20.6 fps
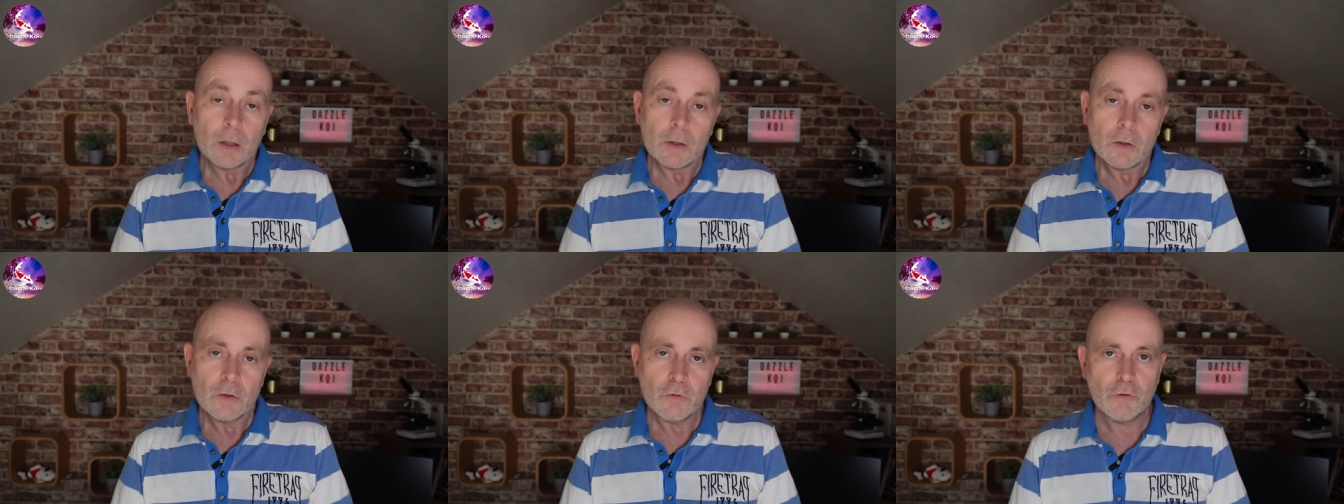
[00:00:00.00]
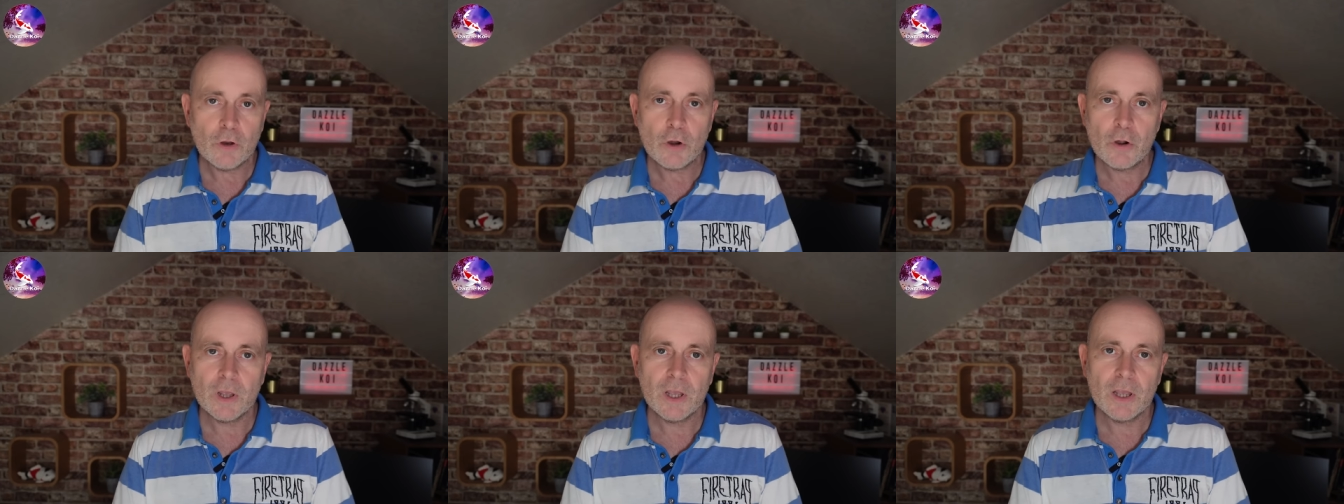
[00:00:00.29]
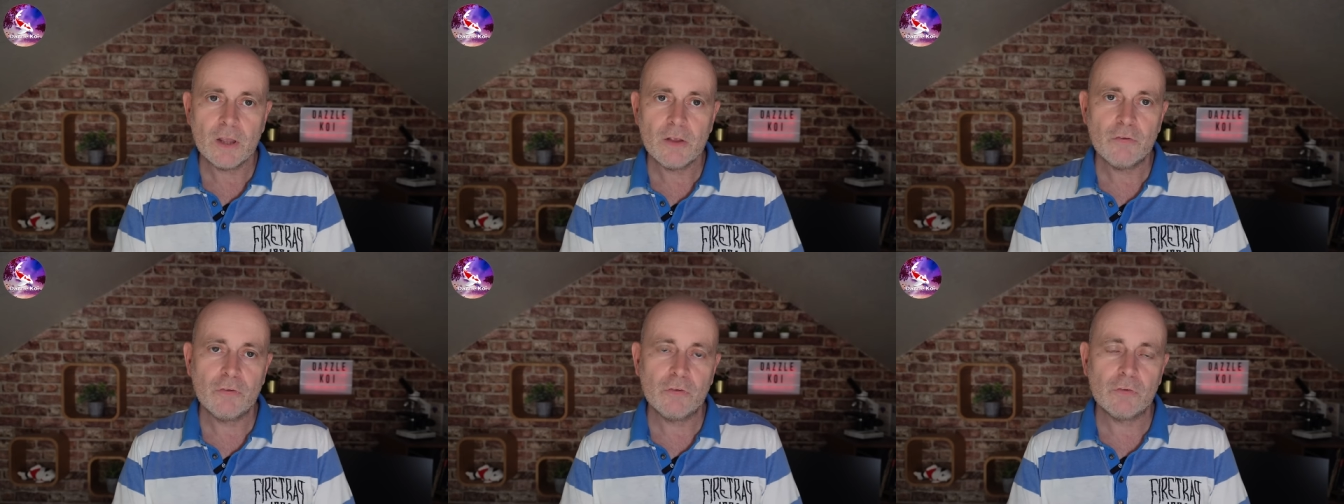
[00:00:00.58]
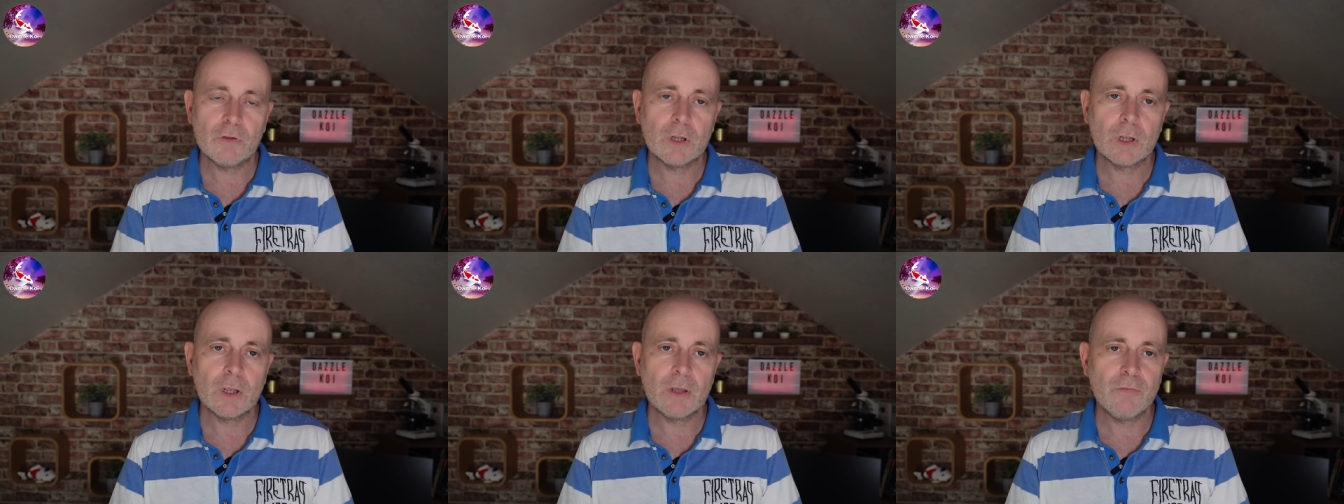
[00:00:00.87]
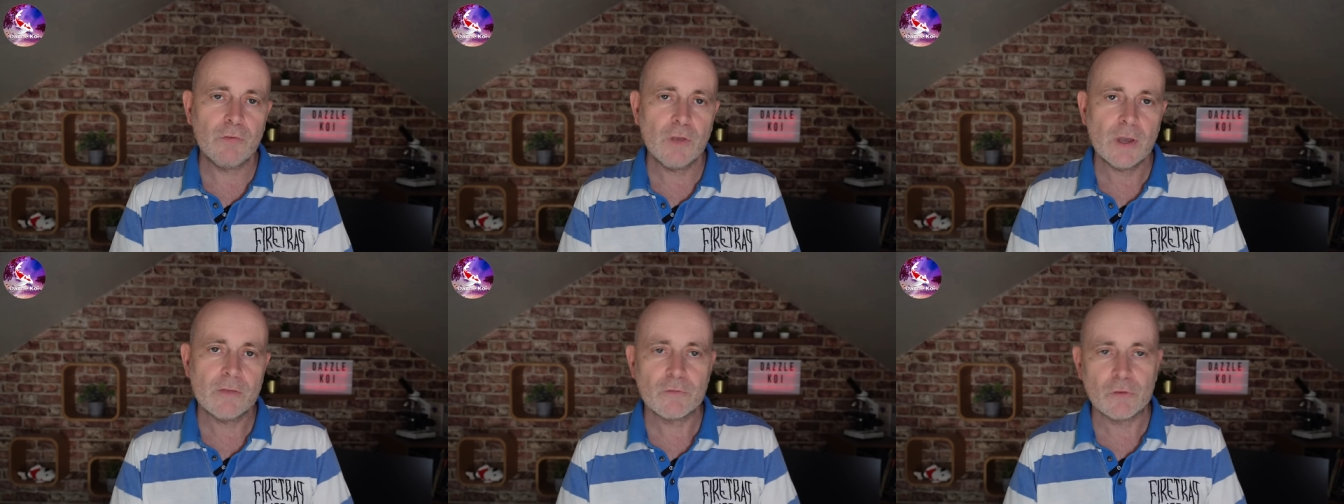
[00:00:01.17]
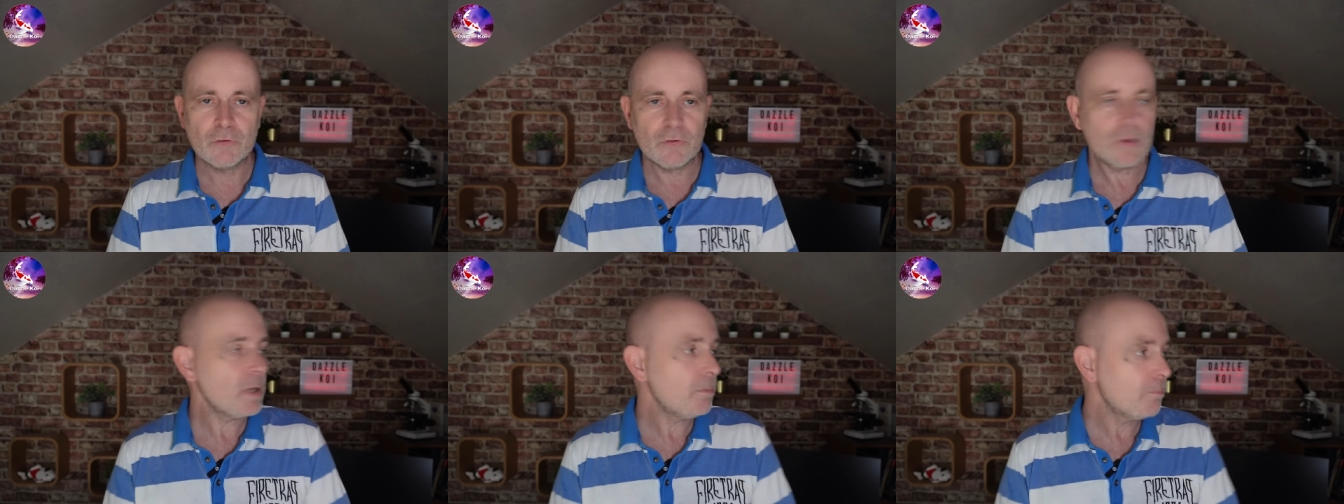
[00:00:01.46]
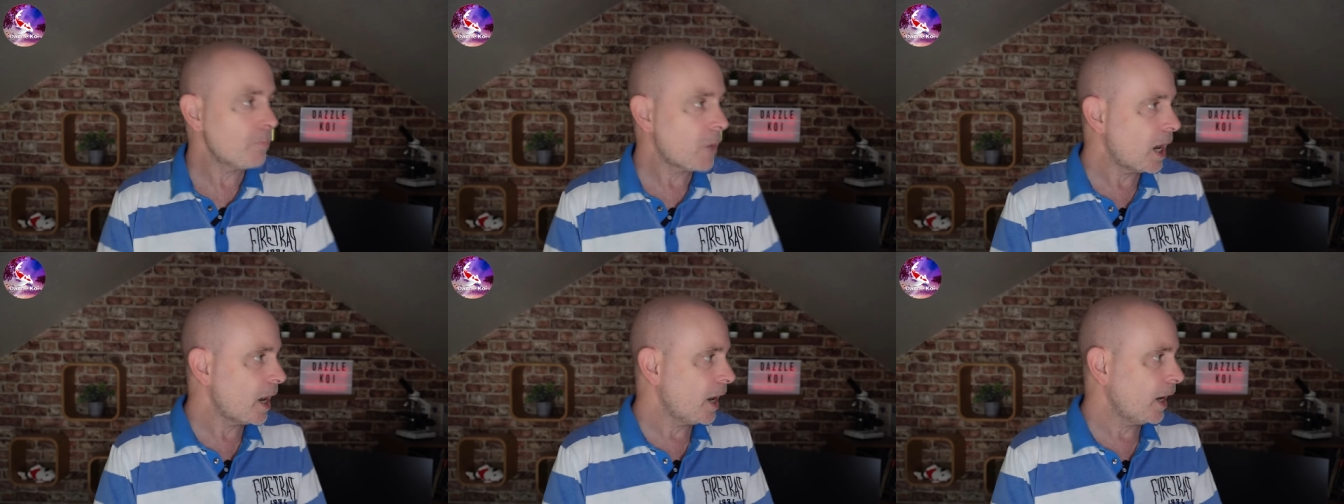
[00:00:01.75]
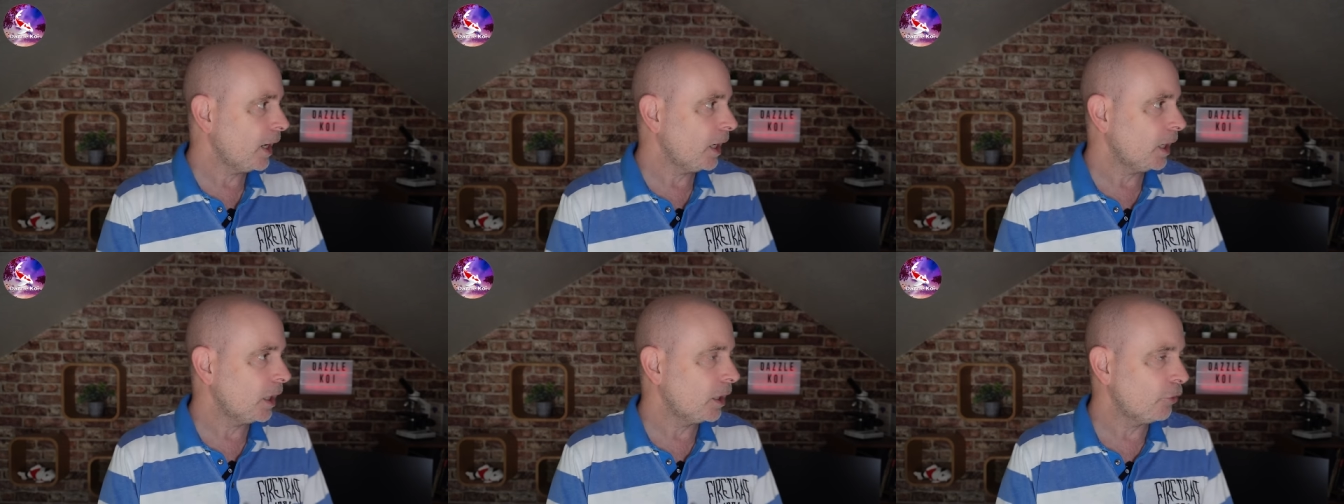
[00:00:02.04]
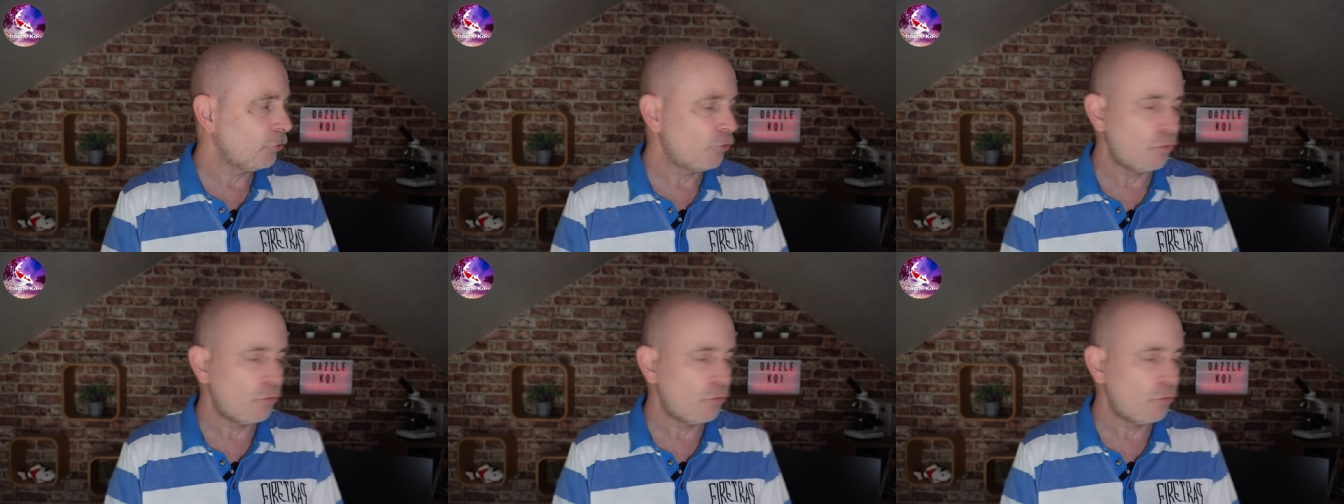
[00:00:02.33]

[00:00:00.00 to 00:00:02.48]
the story is, if you haven't seen my